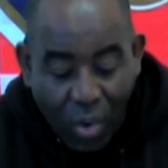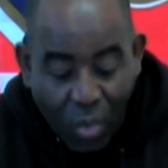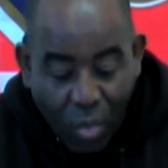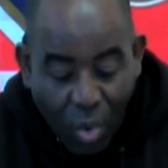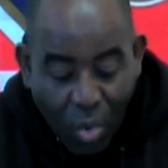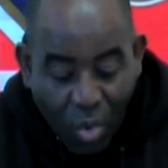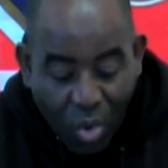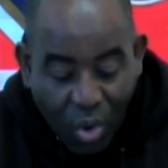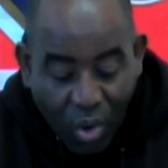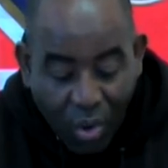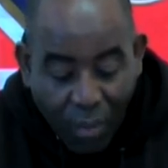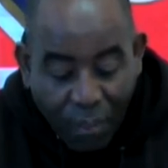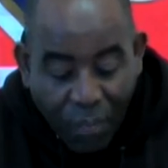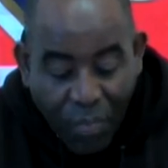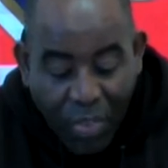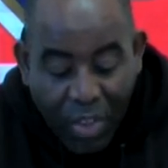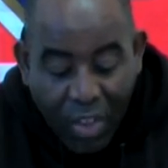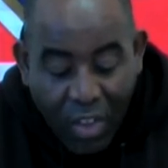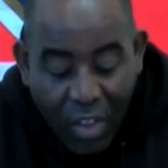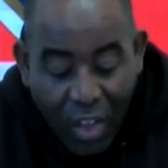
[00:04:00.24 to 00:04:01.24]
Walcott.
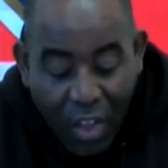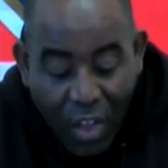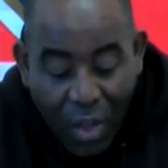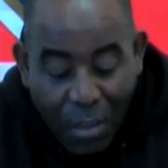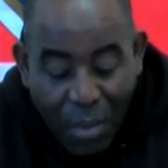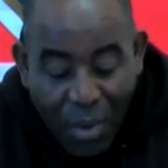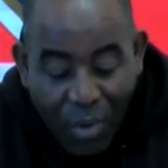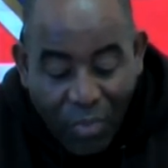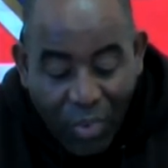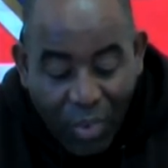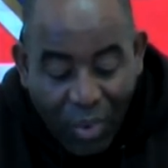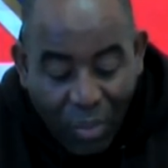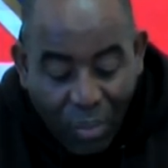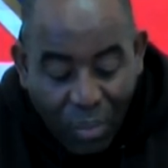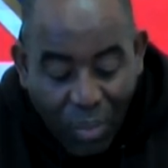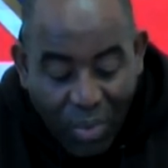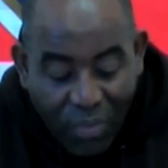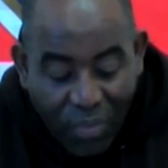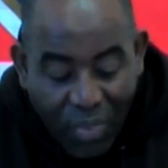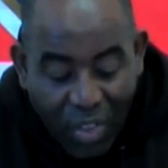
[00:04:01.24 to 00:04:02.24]
Uh, moving
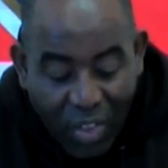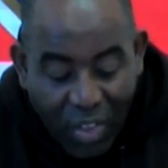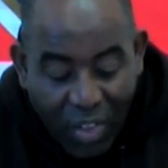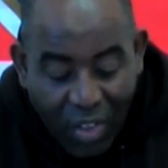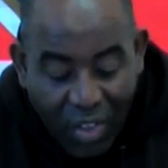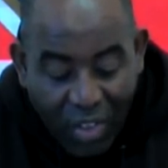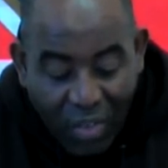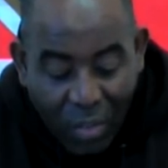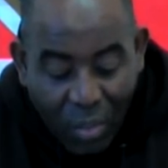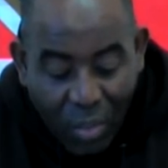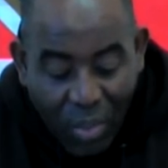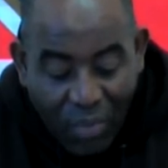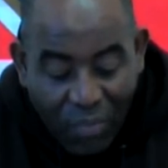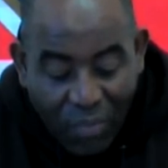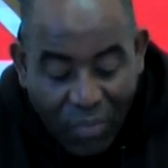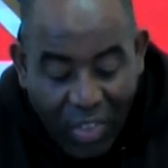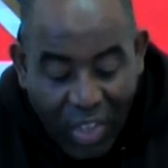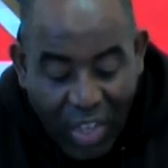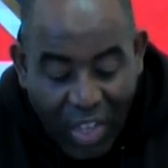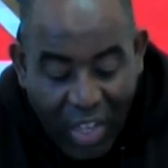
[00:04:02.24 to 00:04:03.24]
on with uh,
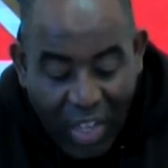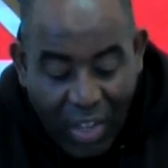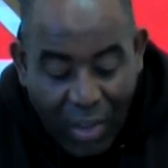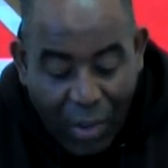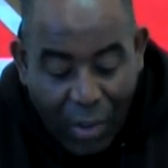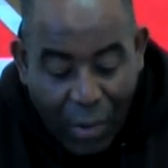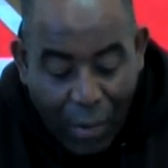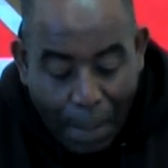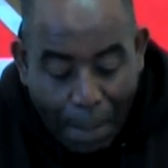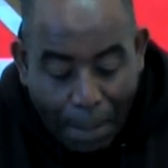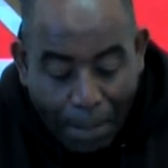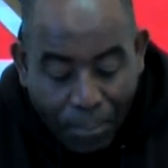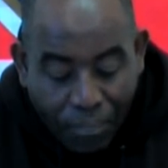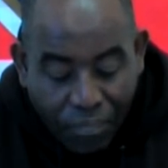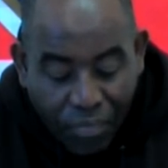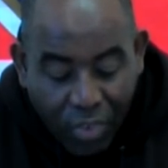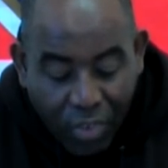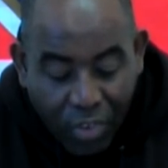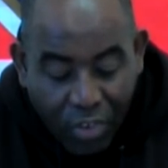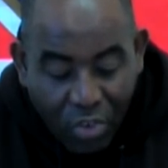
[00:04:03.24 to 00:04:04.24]
with the um,
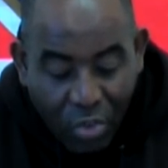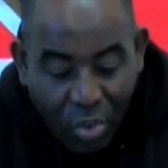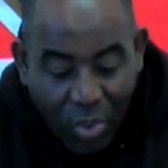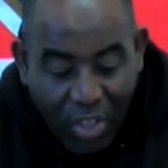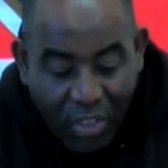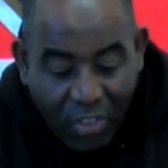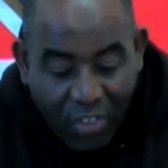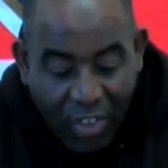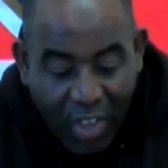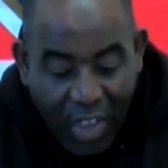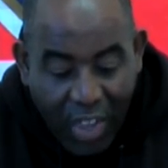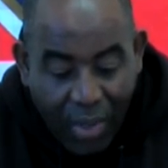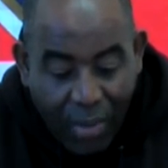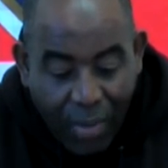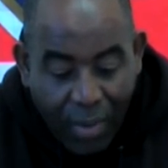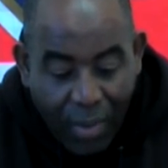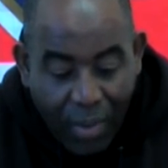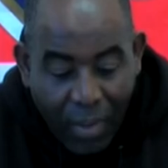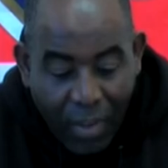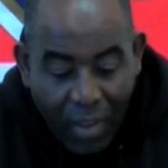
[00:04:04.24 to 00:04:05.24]
tweets
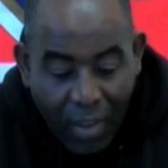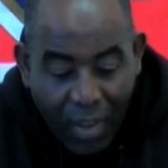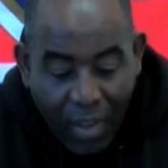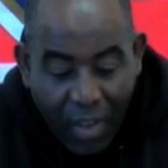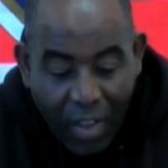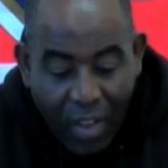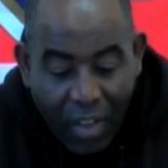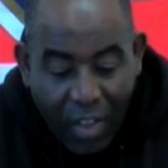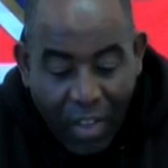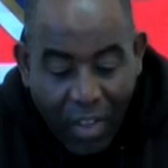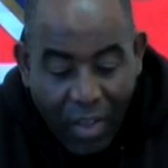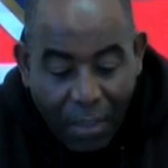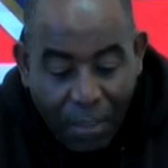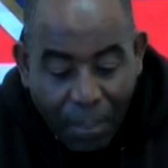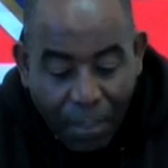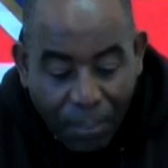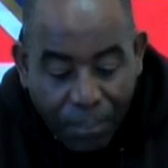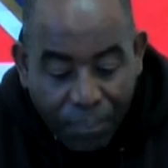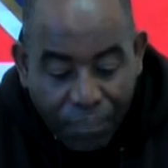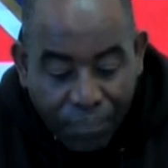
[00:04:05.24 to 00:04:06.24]
here.
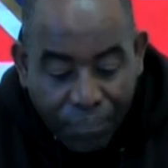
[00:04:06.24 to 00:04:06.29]
Um,